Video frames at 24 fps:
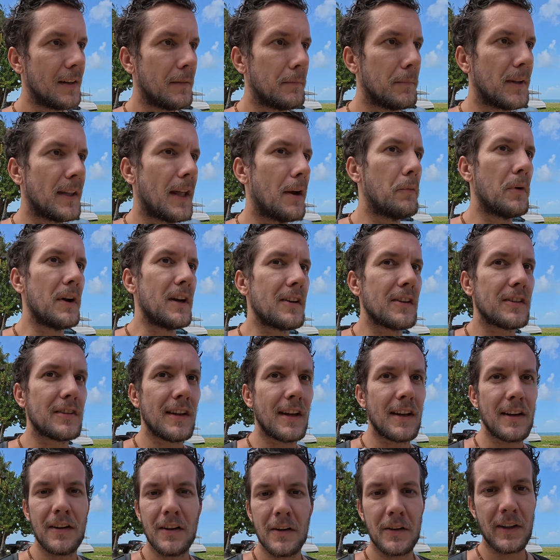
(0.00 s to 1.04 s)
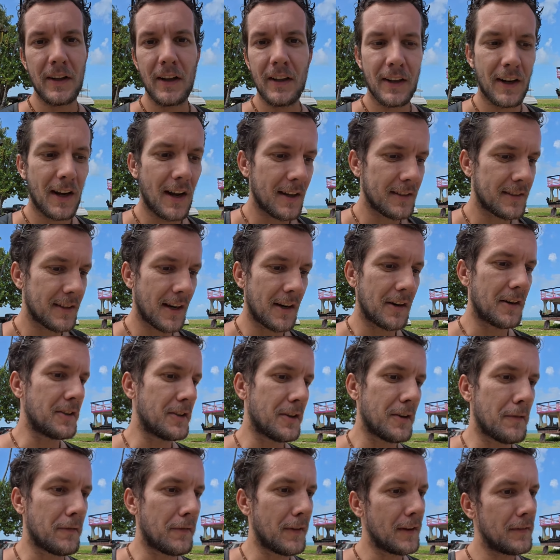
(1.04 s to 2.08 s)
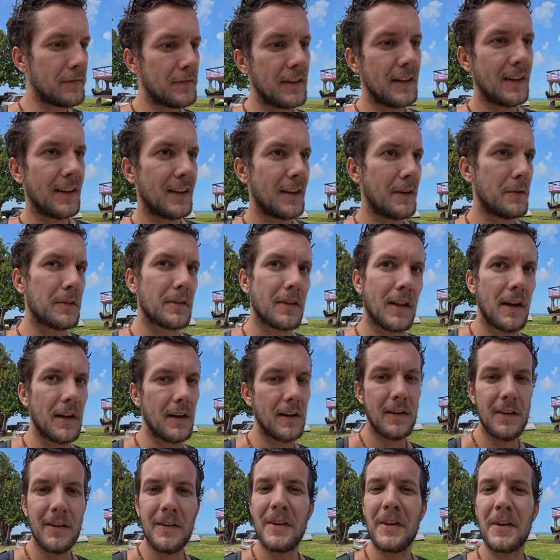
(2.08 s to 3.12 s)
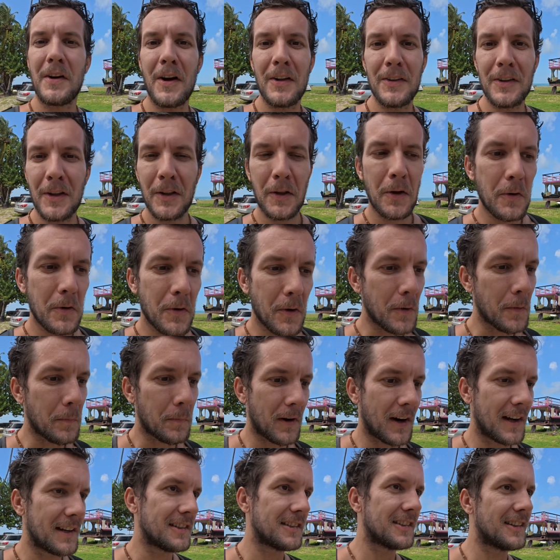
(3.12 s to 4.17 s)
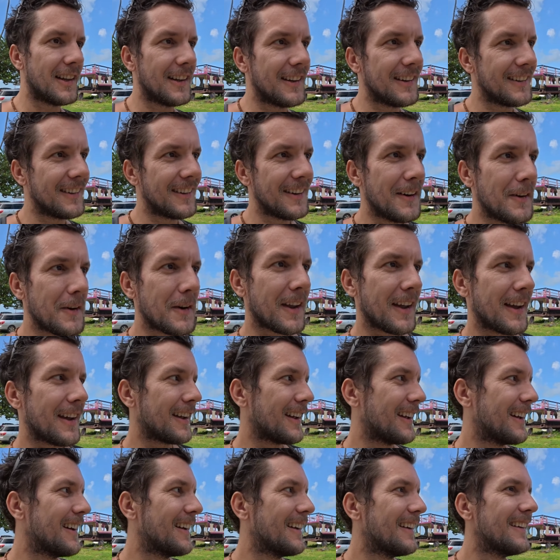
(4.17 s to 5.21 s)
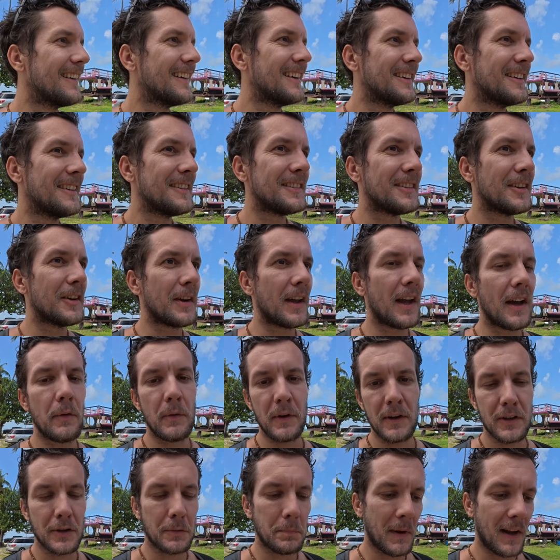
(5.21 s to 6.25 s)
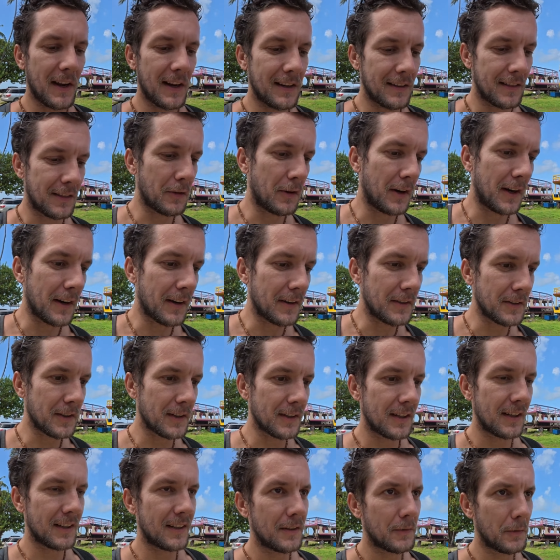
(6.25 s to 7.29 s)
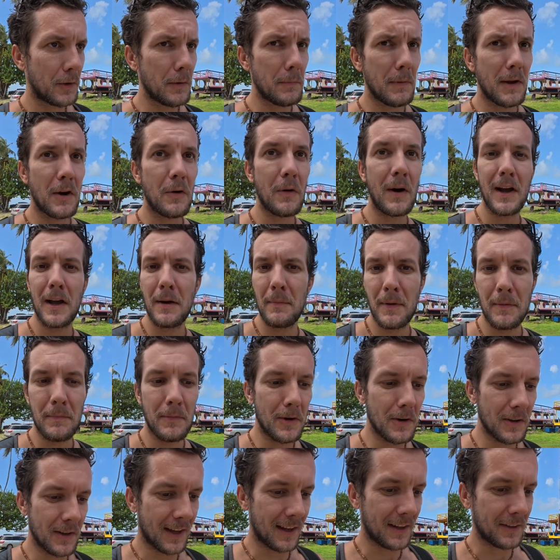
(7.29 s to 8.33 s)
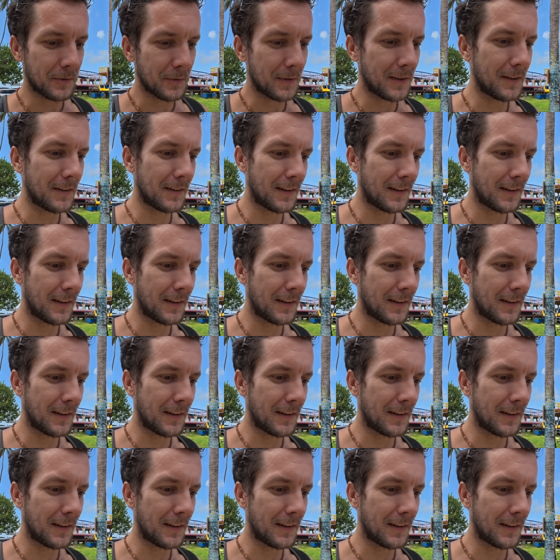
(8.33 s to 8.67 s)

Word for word: But then we just said, oh, the other guy said 150, and he was like, oh, you got the local price then, okay. So yeah, we just paid 300. Would have been quite a bit more that as well,